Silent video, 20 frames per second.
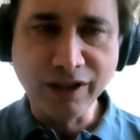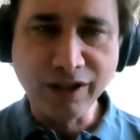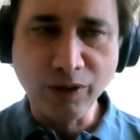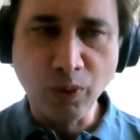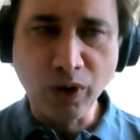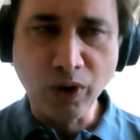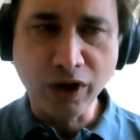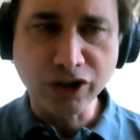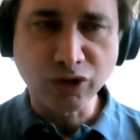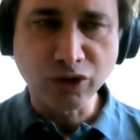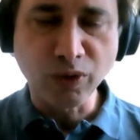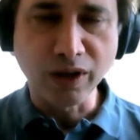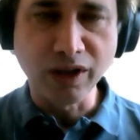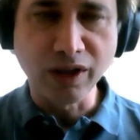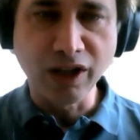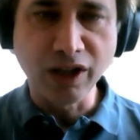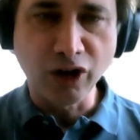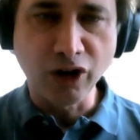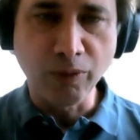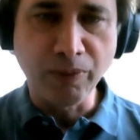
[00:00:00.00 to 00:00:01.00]
walk us through a
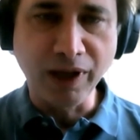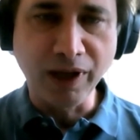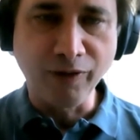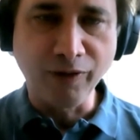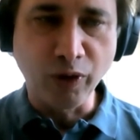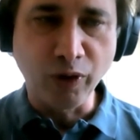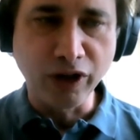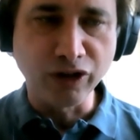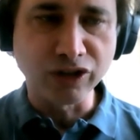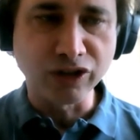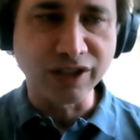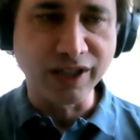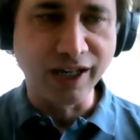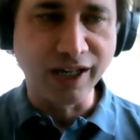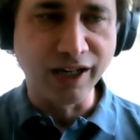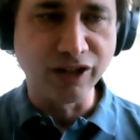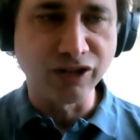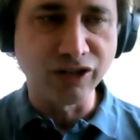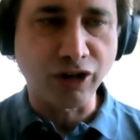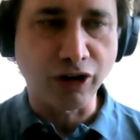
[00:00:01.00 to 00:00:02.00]
little bit of what you're
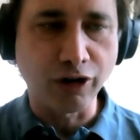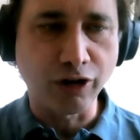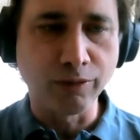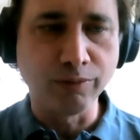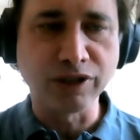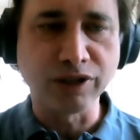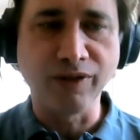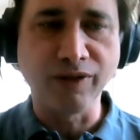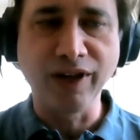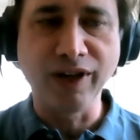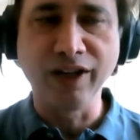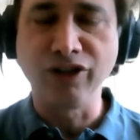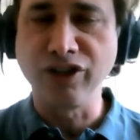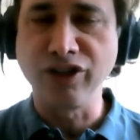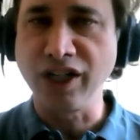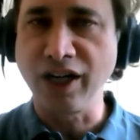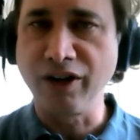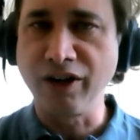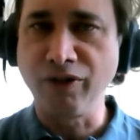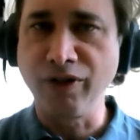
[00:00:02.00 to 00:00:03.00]
seeing in terms of
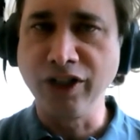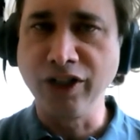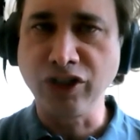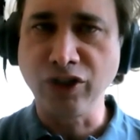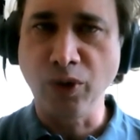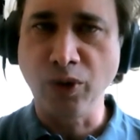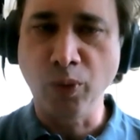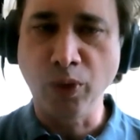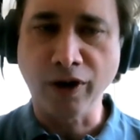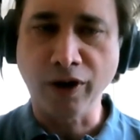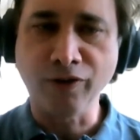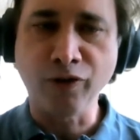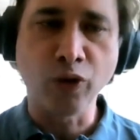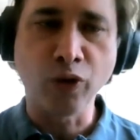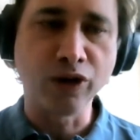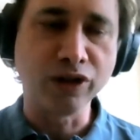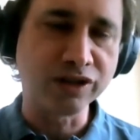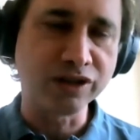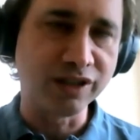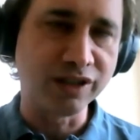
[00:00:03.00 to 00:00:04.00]
intergenerational
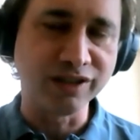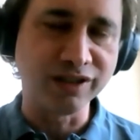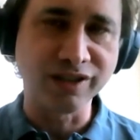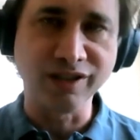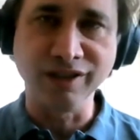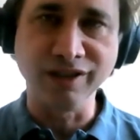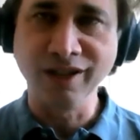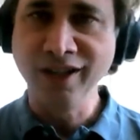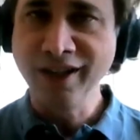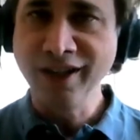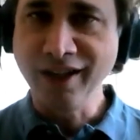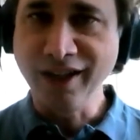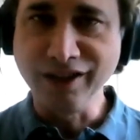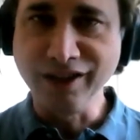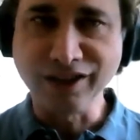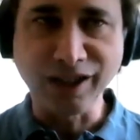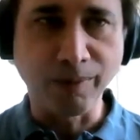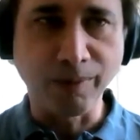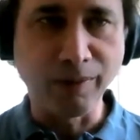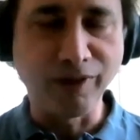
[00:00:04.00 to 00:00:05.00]
workforces and
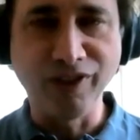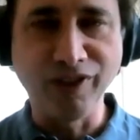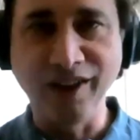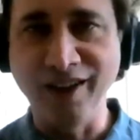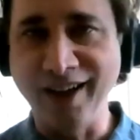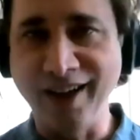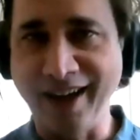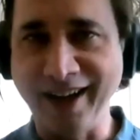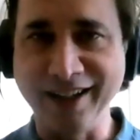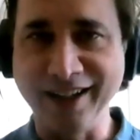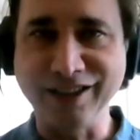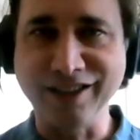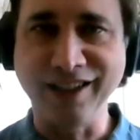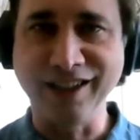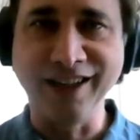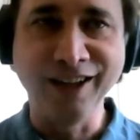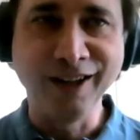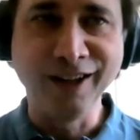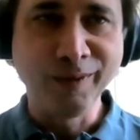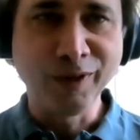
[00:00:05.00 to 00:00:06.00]
and some of the I guess
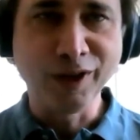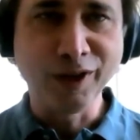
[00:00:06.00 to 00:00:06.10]
the